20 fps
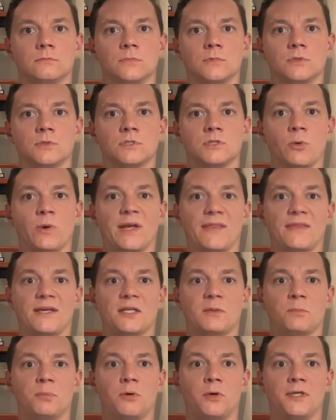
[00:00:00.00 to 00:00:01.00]
So at
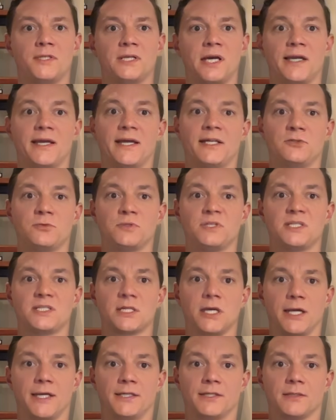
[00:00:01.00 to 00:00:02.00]
that point I had to
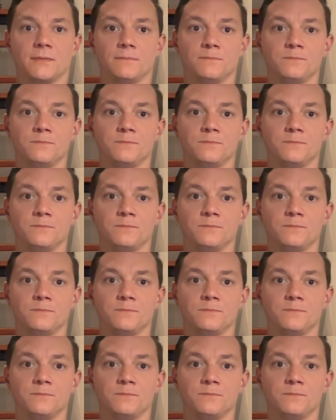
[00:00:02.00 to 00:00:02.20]
decide.